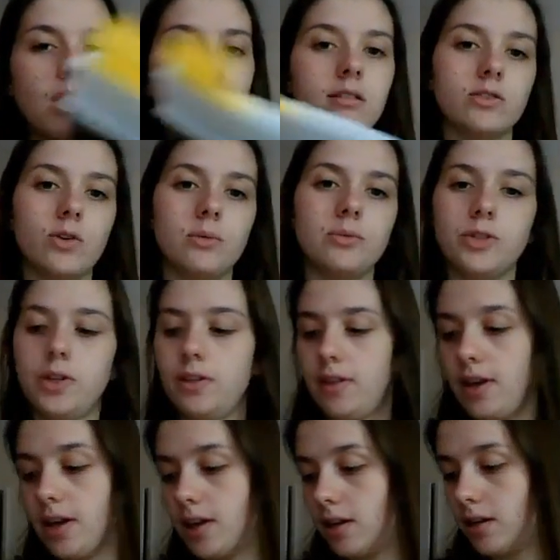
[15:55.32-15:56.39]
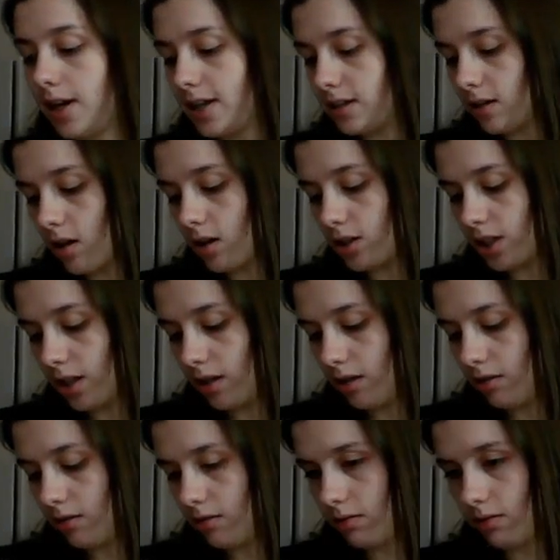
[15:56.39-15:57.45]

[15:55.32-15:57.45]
So I'm doing the lace cardigan